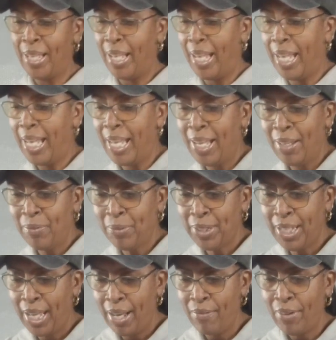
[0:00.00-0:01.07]
And we
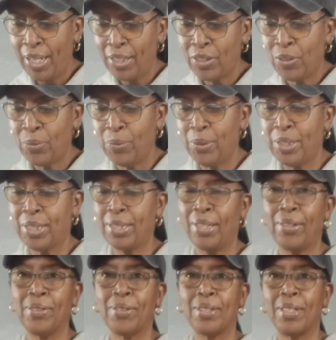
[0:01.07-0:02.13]
have our
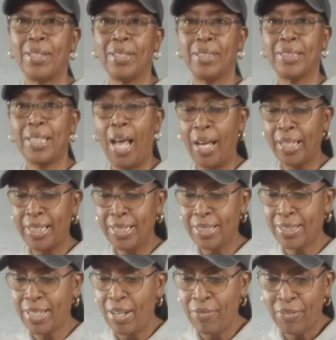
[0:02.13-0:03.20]
Twizzlers. Stocking
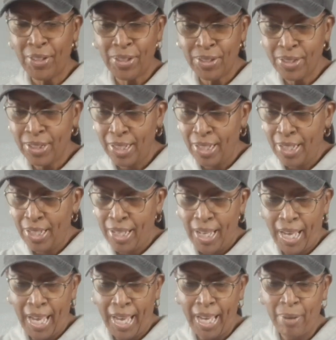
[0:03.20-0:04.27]
stuffers.
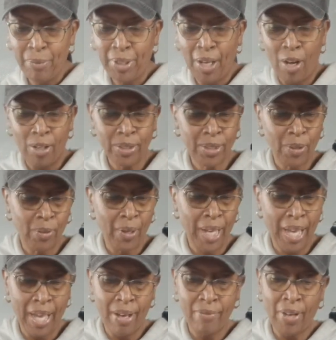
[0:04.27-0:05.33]
And we also
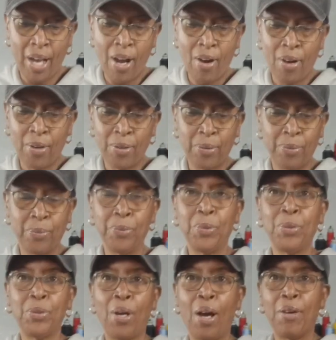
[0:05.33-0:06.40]
have our
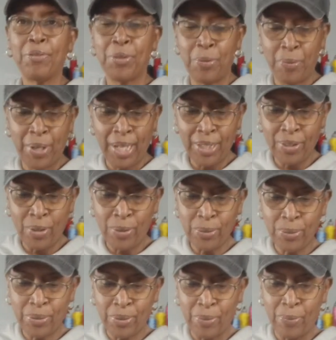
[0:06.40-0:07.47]
Rudolph the
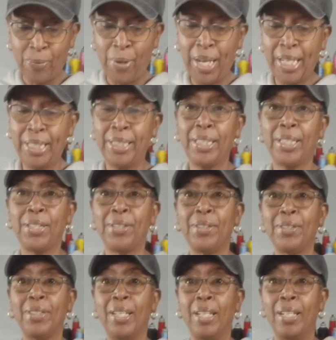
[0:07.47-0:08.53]
Red-Nosed Reindeer
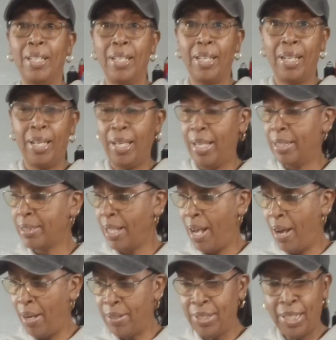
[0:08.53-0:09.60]
as
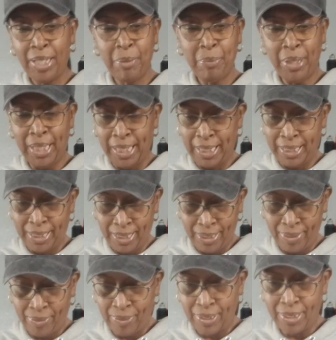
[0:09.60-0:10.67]
our Nutty Buddies.
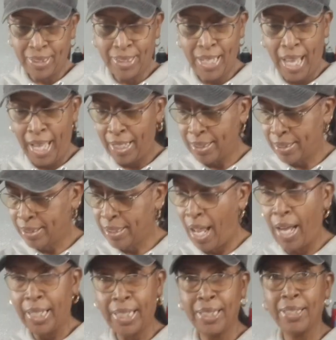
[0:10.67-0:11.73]
Snack
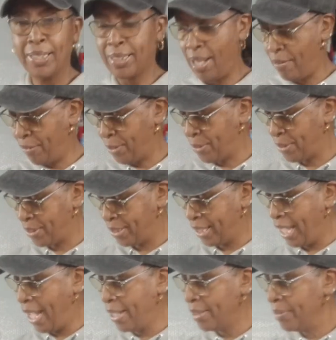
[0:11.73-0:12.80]
stocking stuffers.
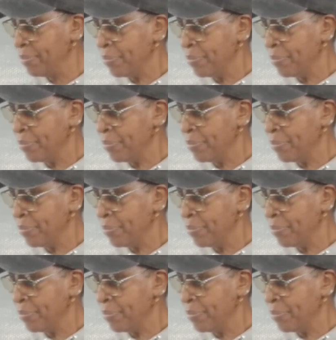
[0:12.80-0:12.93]
Okay?